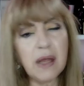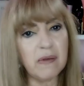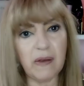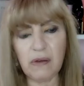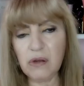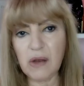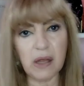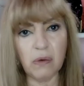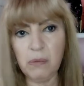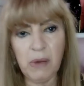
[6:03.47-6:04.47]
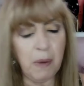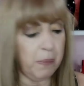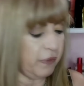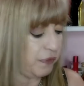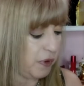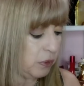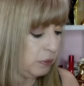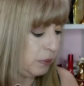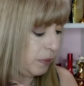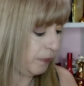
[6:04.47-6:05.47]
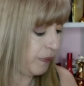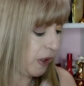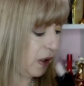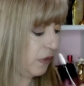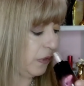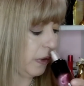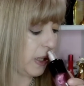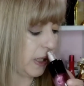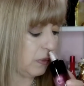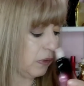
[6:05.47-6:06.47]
It's a totally good man perfume. Mr.